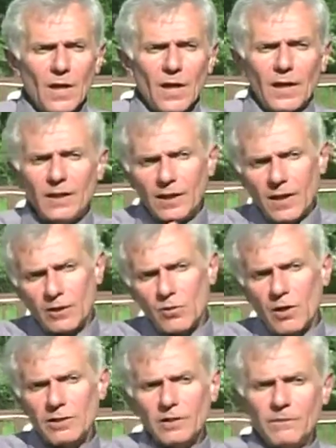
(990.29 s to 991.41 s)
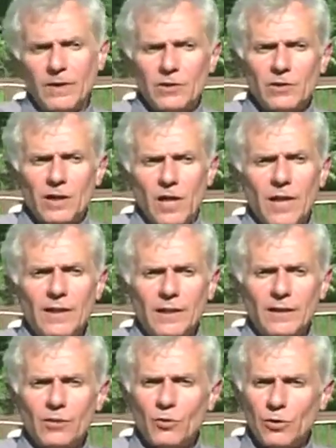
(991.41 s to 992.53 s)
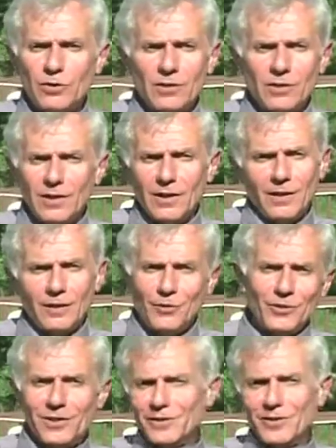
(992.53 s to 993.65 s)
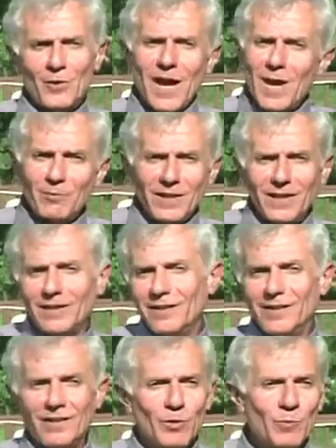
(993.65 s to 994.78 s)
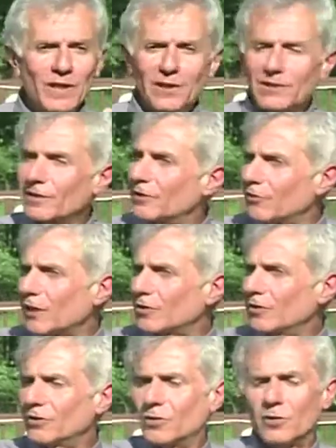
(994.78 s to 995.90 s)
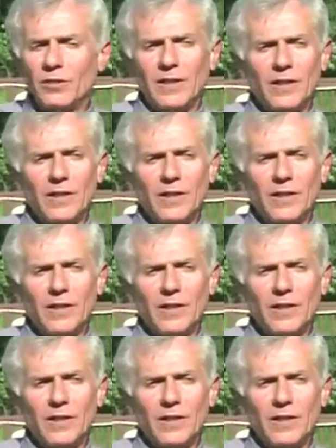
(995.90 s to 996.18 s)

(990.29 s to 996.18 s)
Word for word: And then I crossed the finish line, and of course, you're just so happy, and everybody's congratulatory,